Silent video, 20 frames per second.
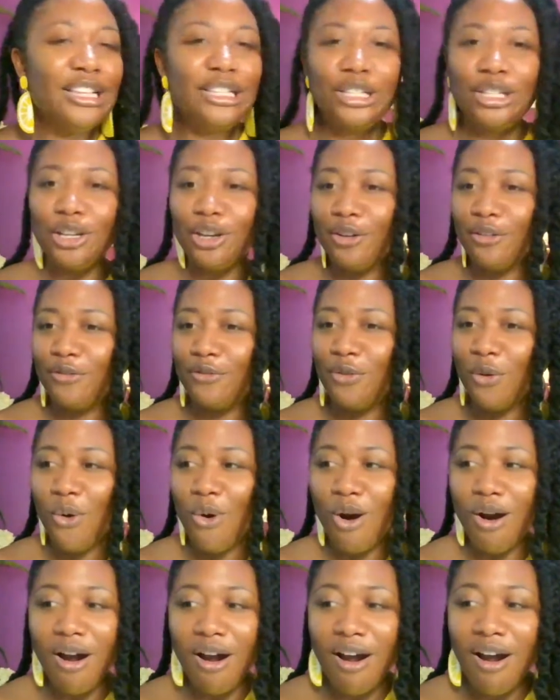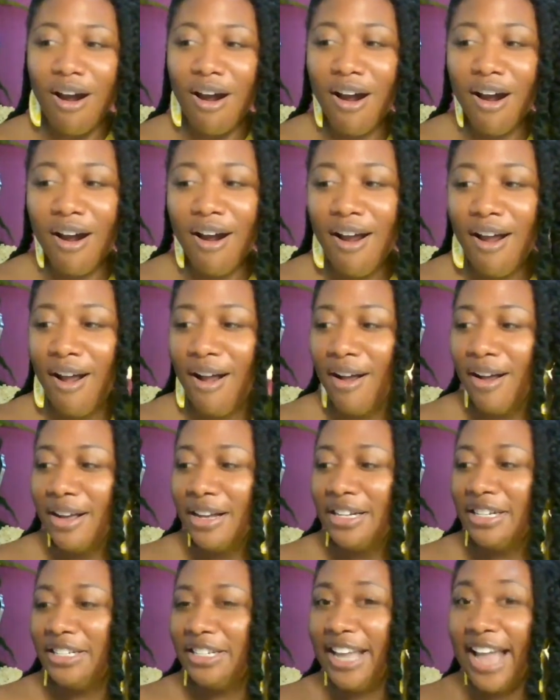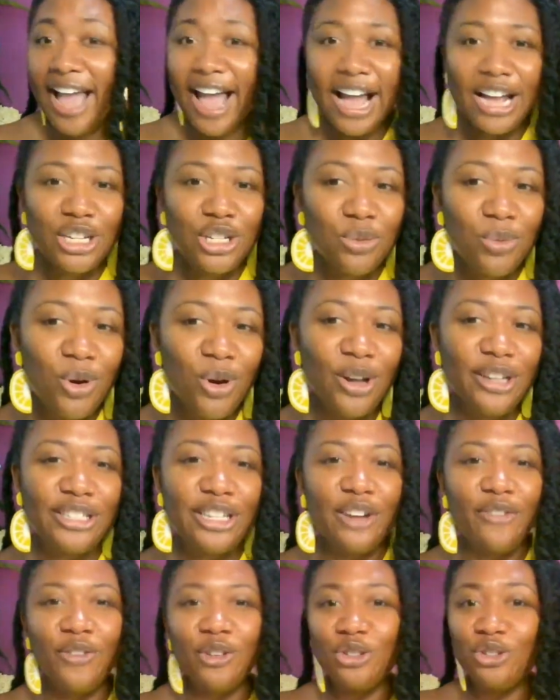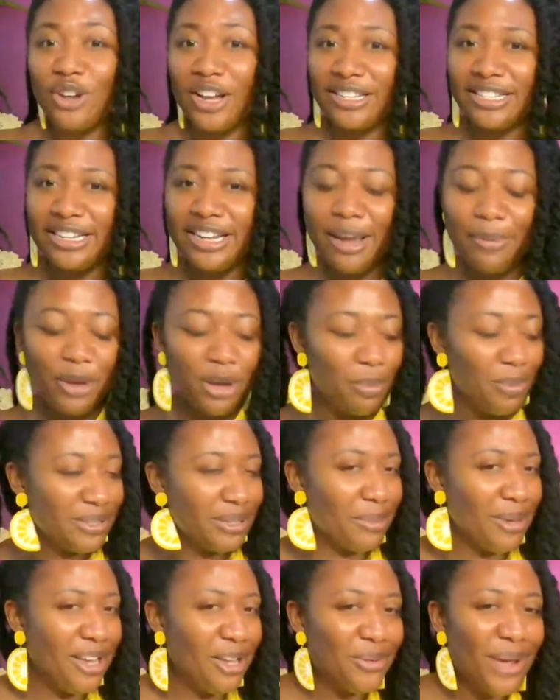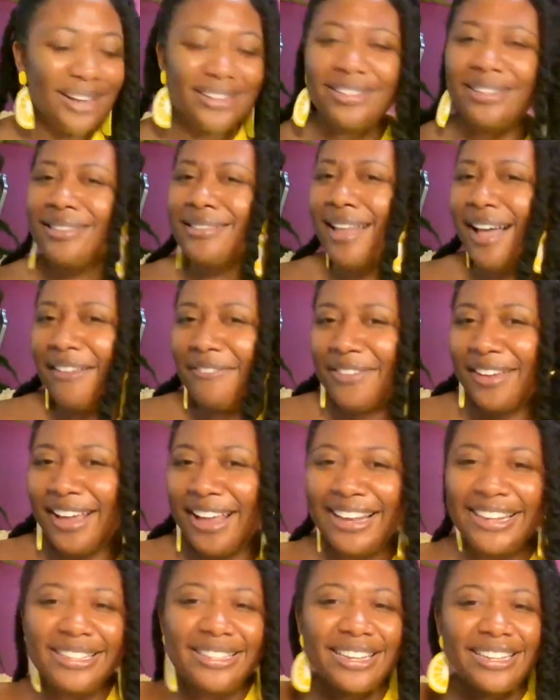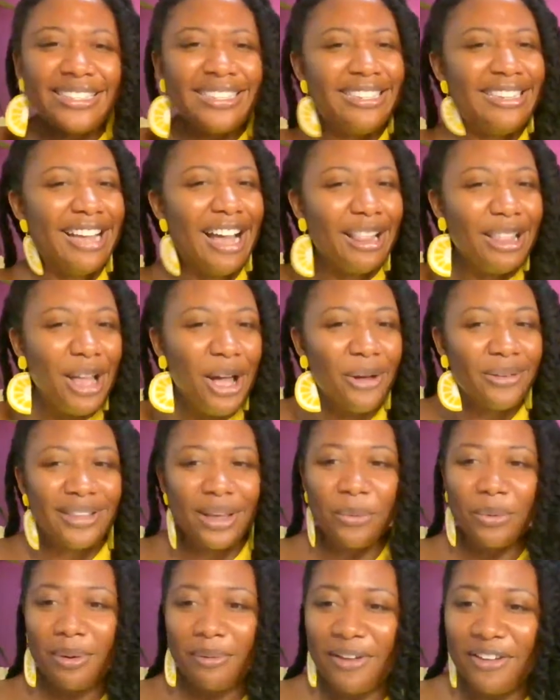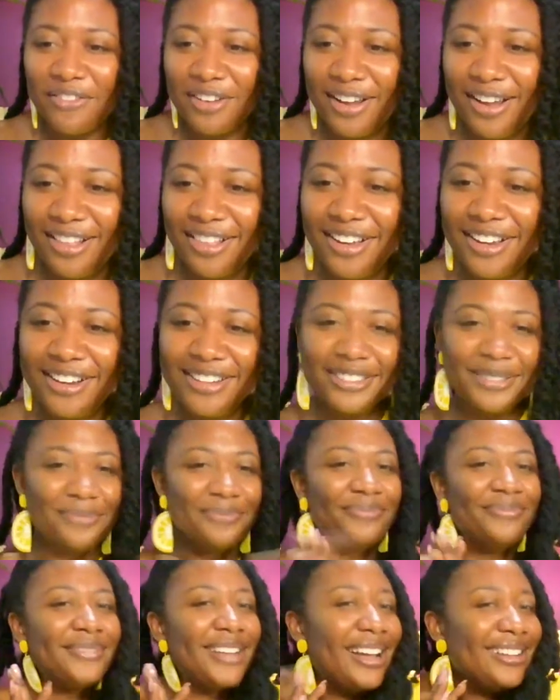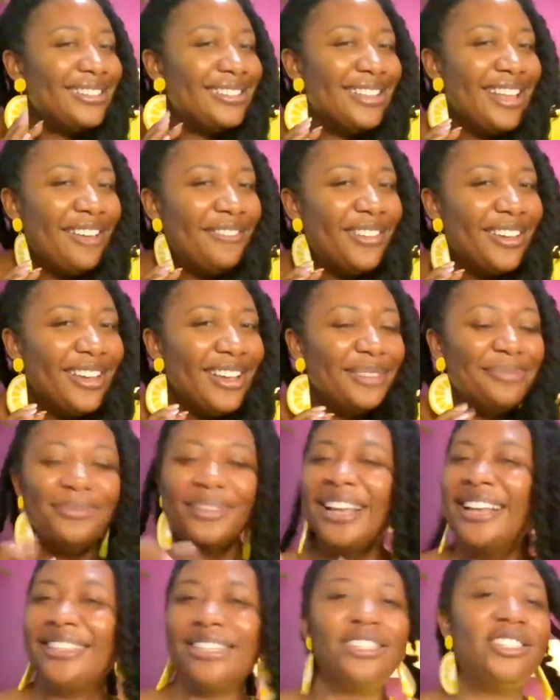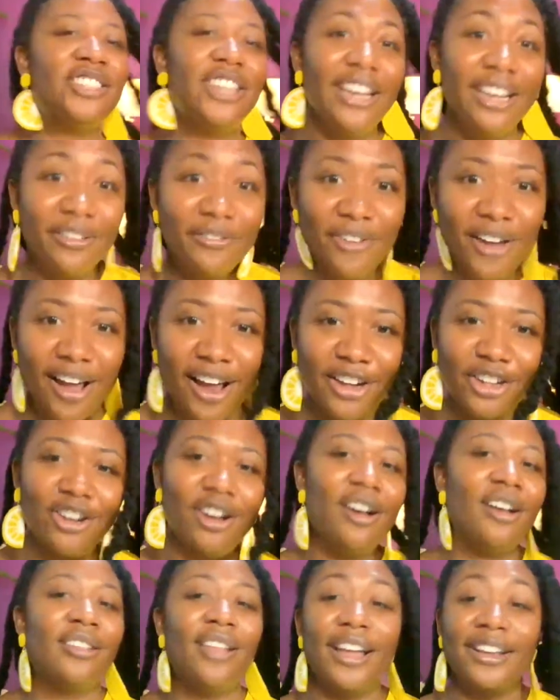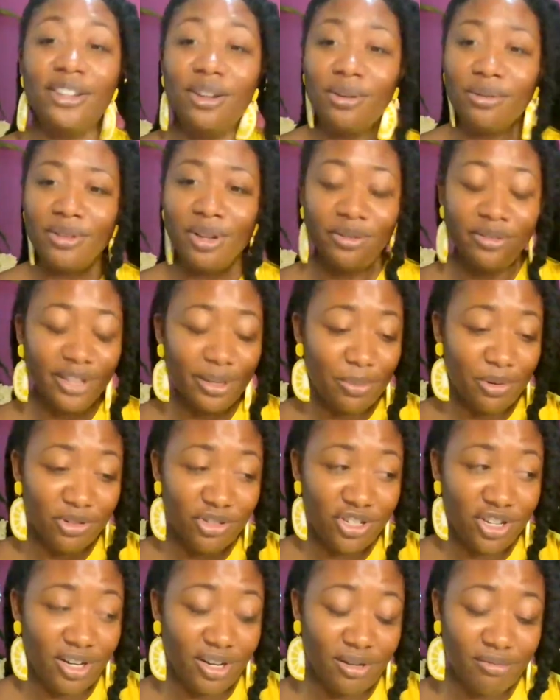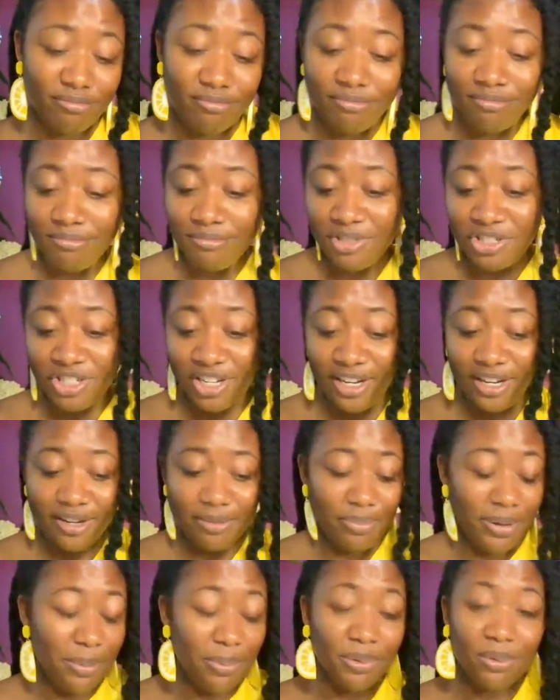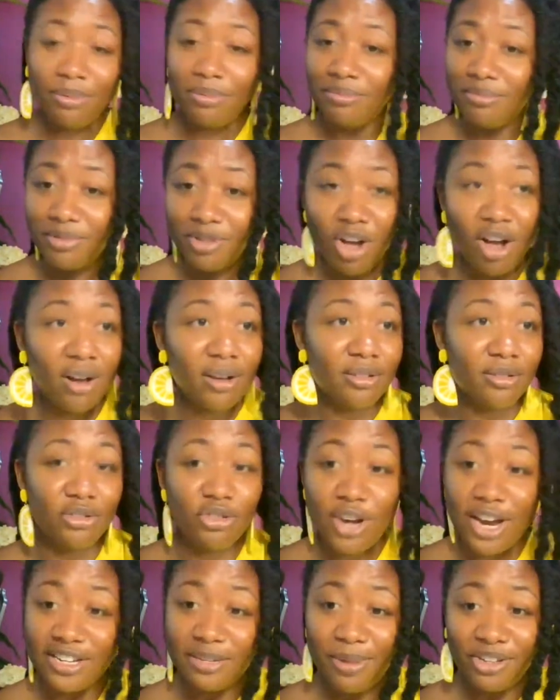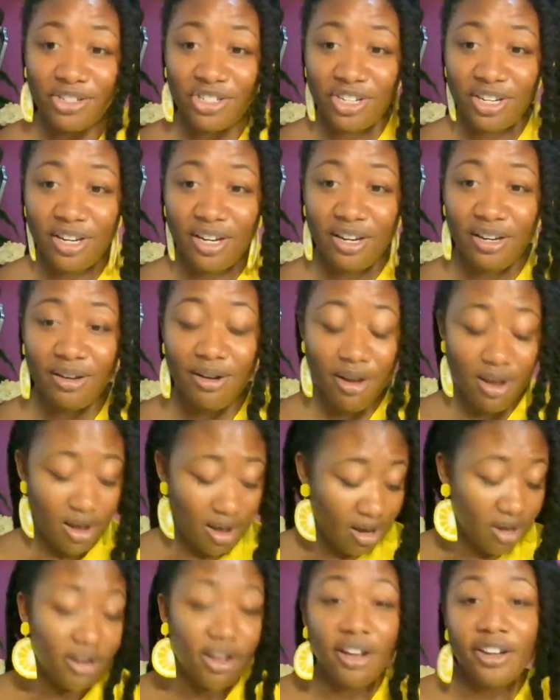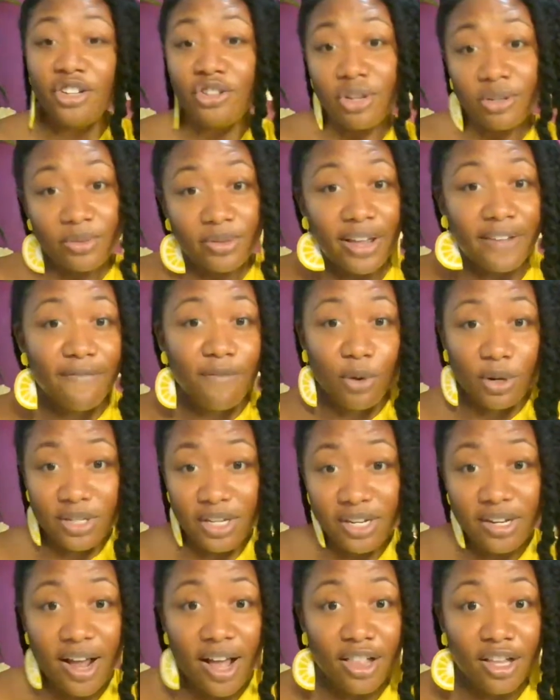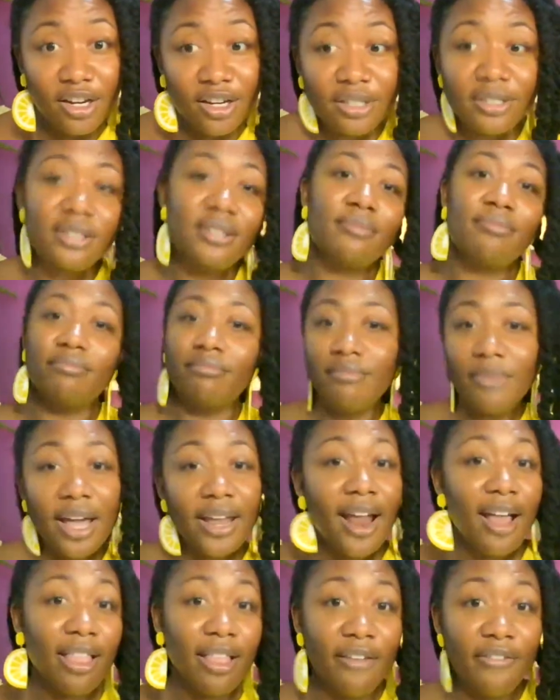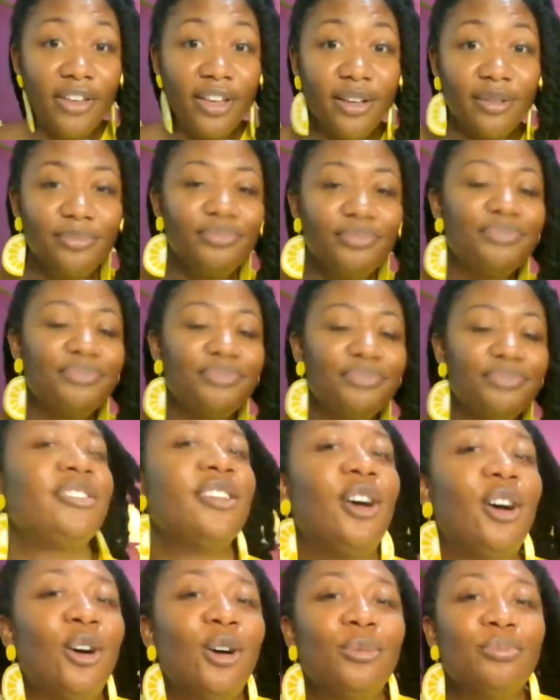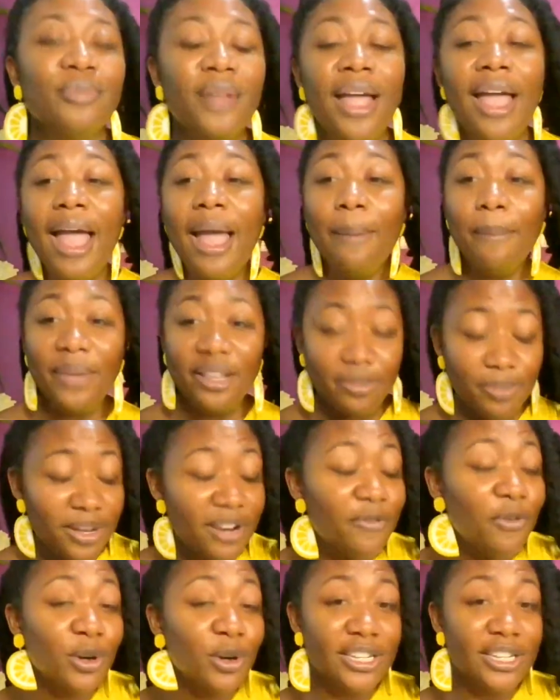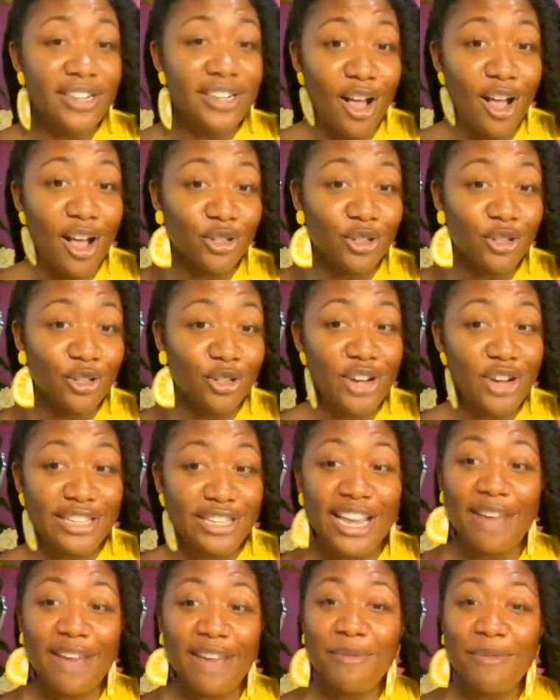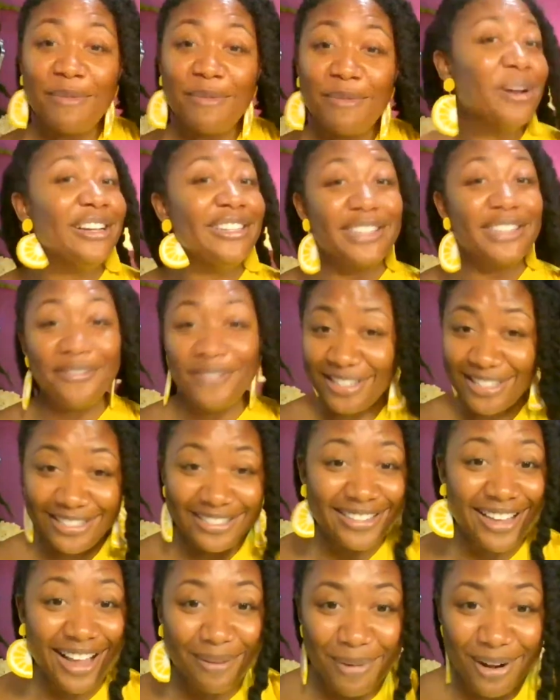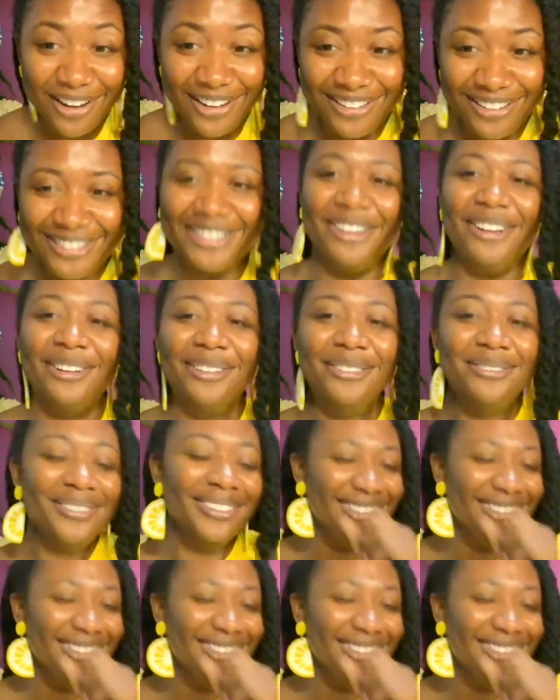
It's good for casual. It's good for dressing up. You can put some heels. I just love it. And it's yellow. It's like one of my favorite colors. I just love it. It's a Shein find, y'all. Like, don't sleep on Shein. Shein, people talk trash about Shein. Y'all, this dress was like $14. And I love it. So, and me spending $14 on this dress gave me more money to invest in the stock market. So